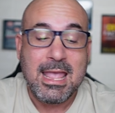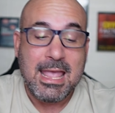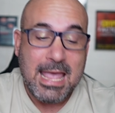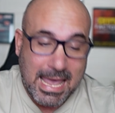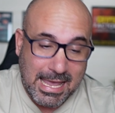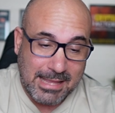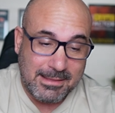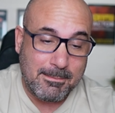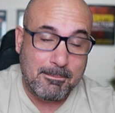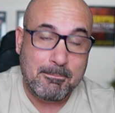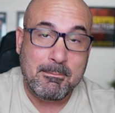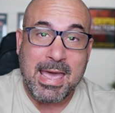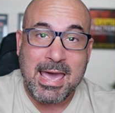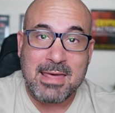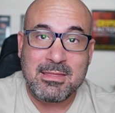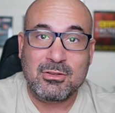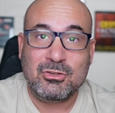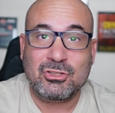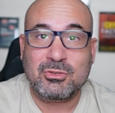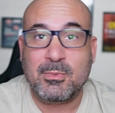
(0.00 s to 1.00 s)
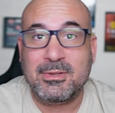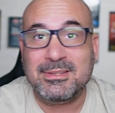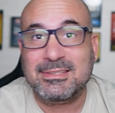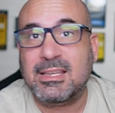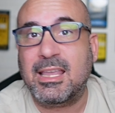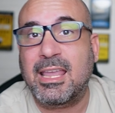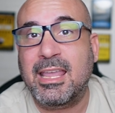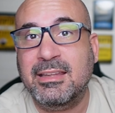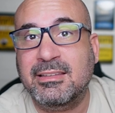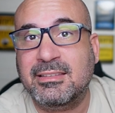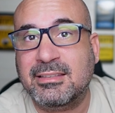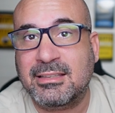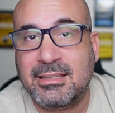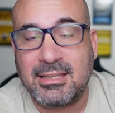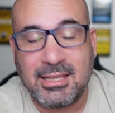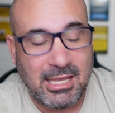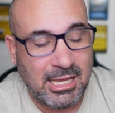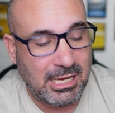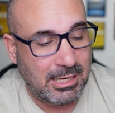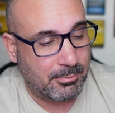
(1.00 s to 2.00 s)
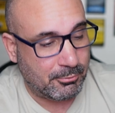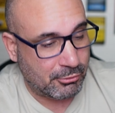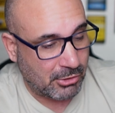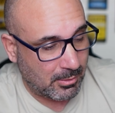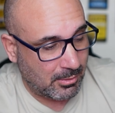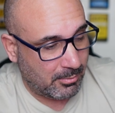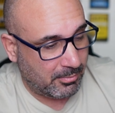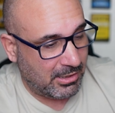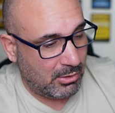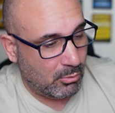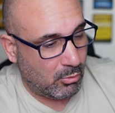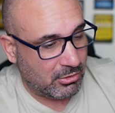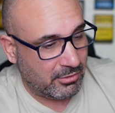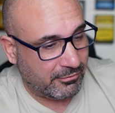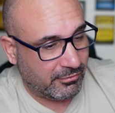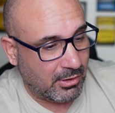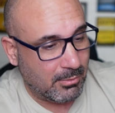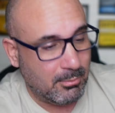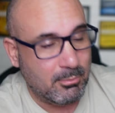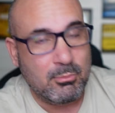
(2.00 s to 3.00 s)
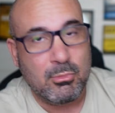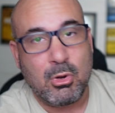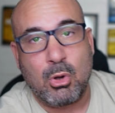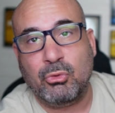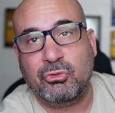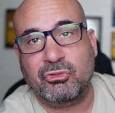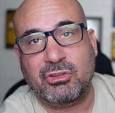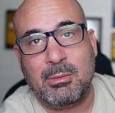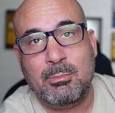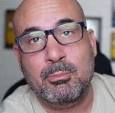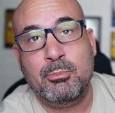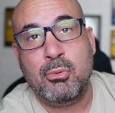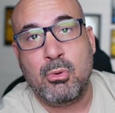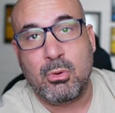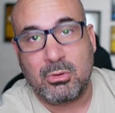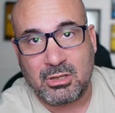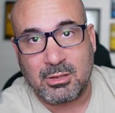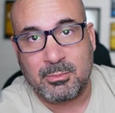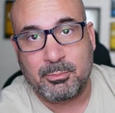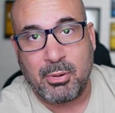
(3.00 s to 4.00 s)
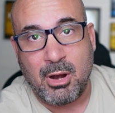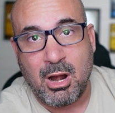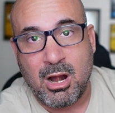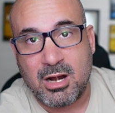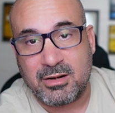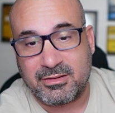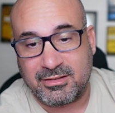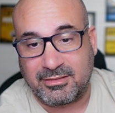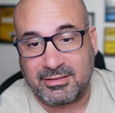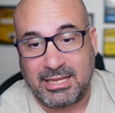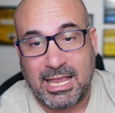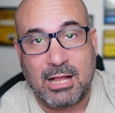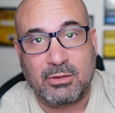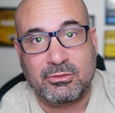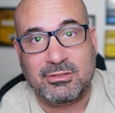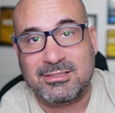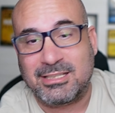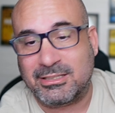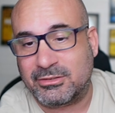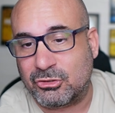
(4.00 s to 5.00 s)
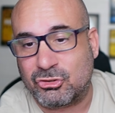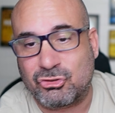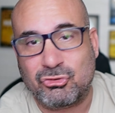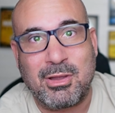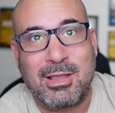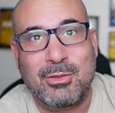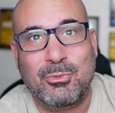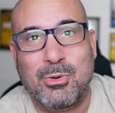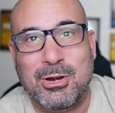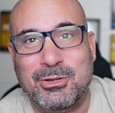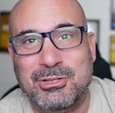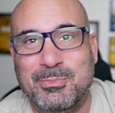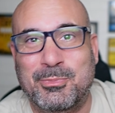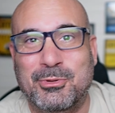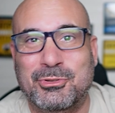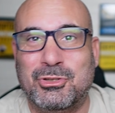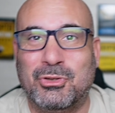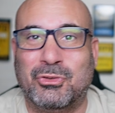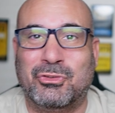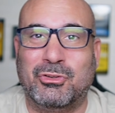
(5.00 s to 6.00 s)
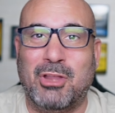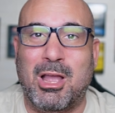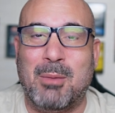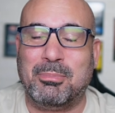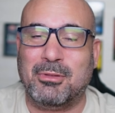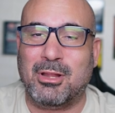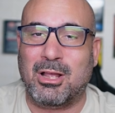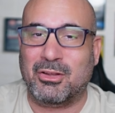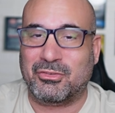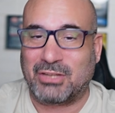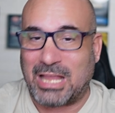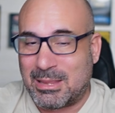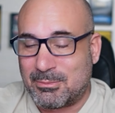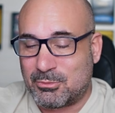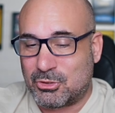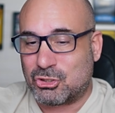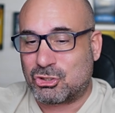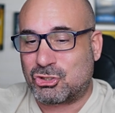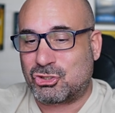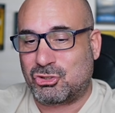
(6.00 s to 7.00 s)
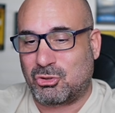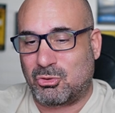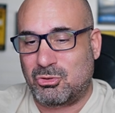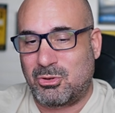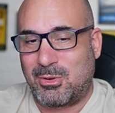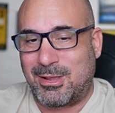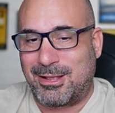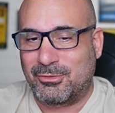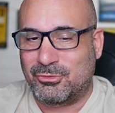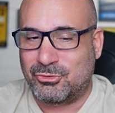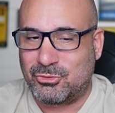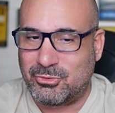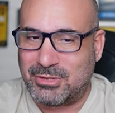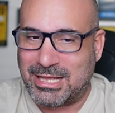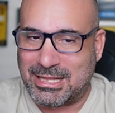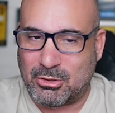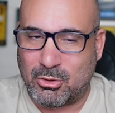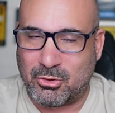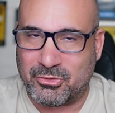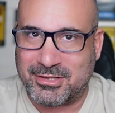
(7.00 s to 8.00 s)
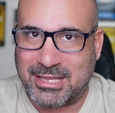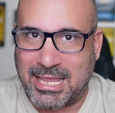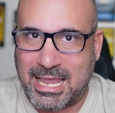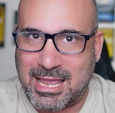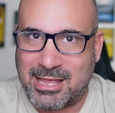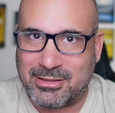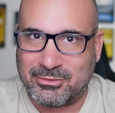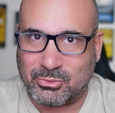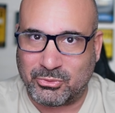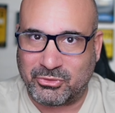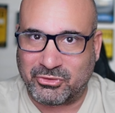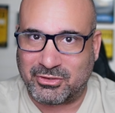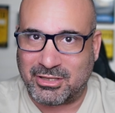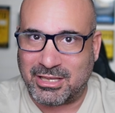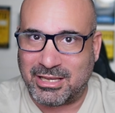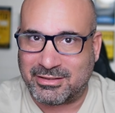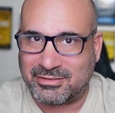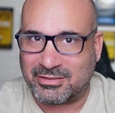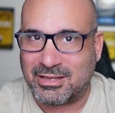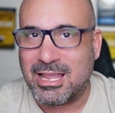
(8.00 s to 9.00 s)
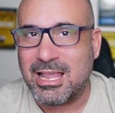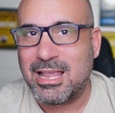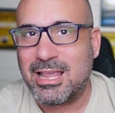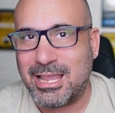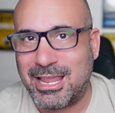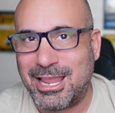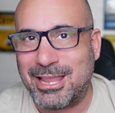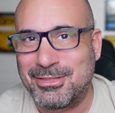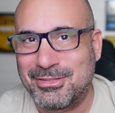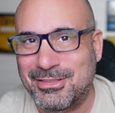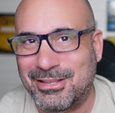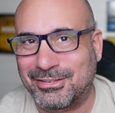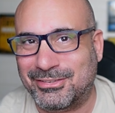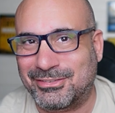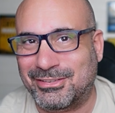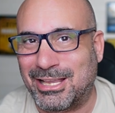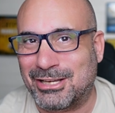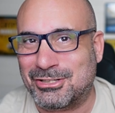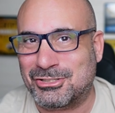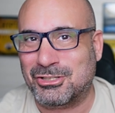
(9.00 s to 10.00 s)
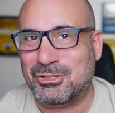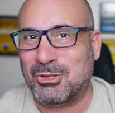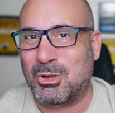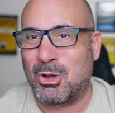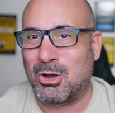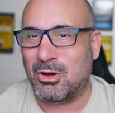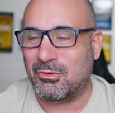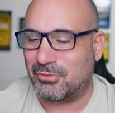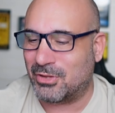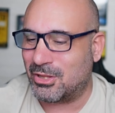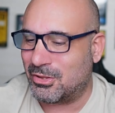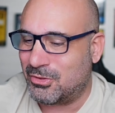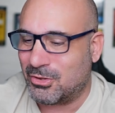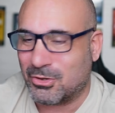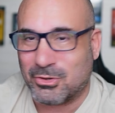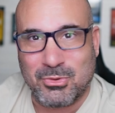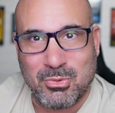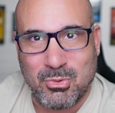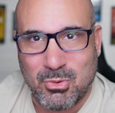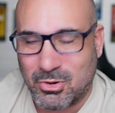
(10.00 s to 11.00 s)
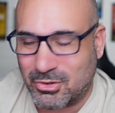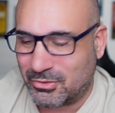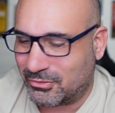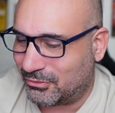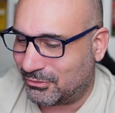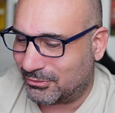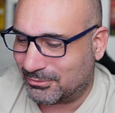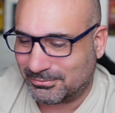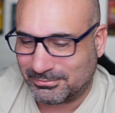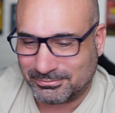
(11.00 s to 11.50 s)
And management is key. Probably one of the most important parts is how to take the trade, where to put your stop loss, and I'm going to show you how to do that on candlesticks in this section of the course.